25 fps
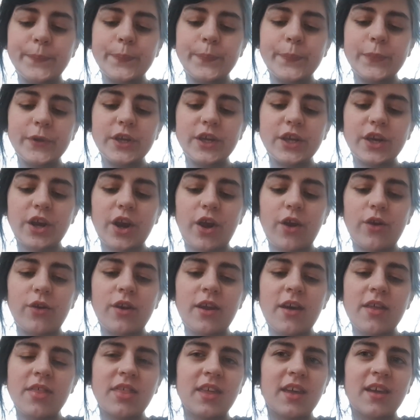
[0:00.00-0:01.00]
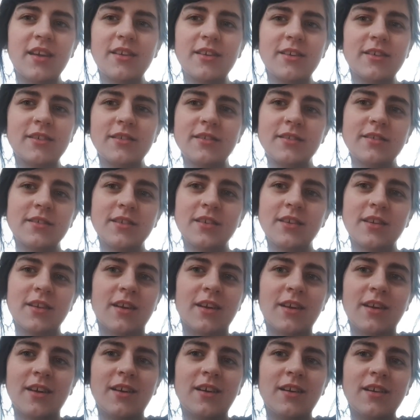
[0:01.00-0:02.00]
But, you know, nothing
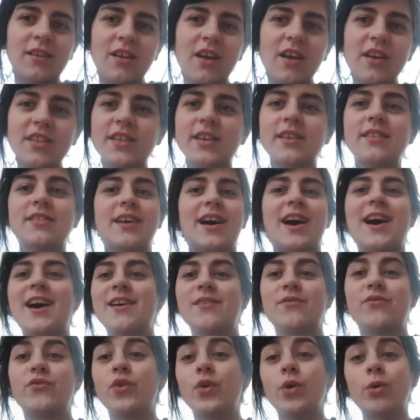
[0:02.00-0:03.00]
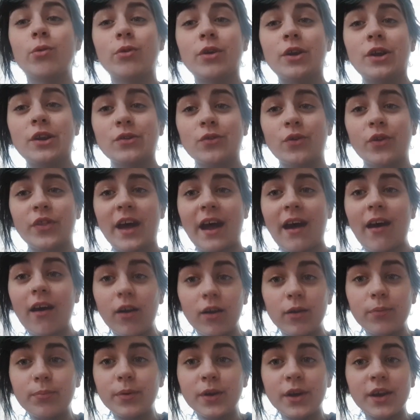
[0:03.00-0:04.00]
that forward or that
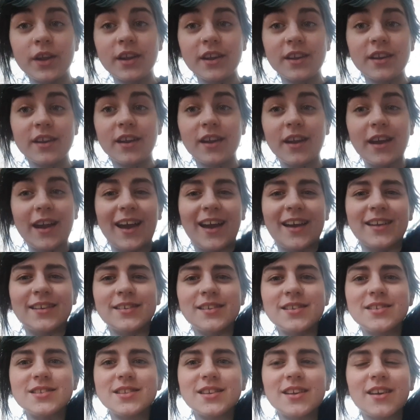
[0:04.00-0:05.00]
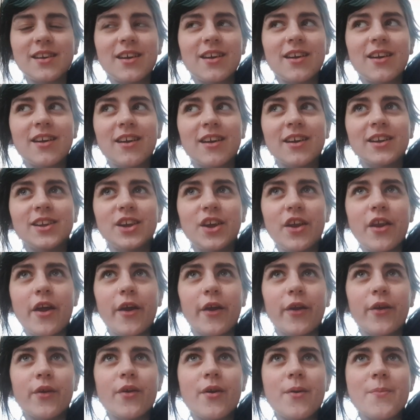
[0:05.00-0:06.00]
open, and you
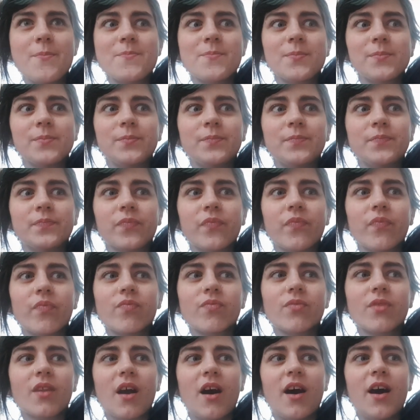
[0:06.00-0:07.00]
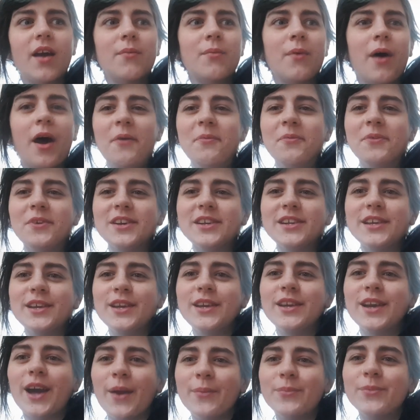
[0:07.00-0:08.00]
know, I'm
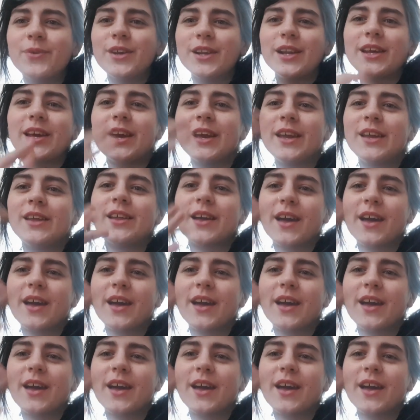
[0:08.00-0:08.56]
really